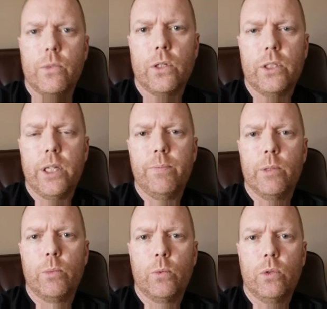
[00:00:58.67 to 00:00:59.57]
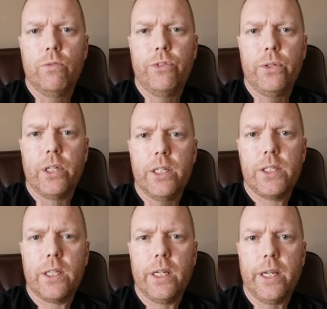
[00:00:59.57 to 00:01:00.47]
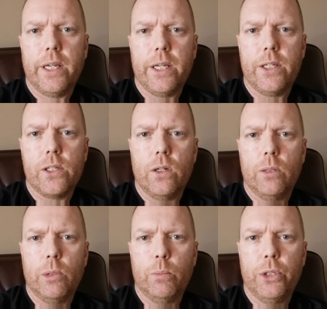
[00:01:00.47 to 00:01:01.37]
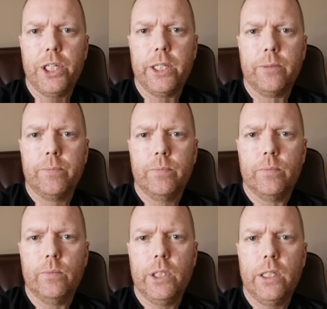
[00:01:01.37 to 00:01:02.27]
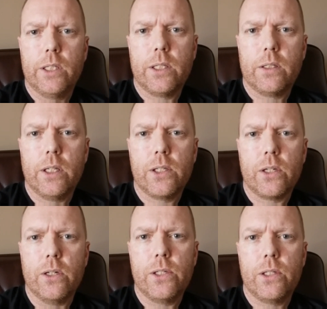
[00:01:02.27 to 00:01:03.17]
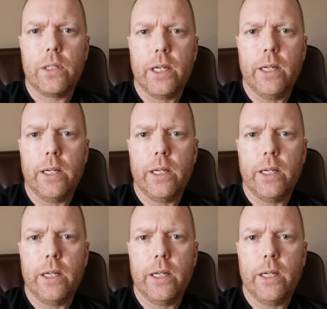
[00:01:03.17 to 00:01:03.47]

So tip number 1 for you guys today is all about breathing. Neil has discussed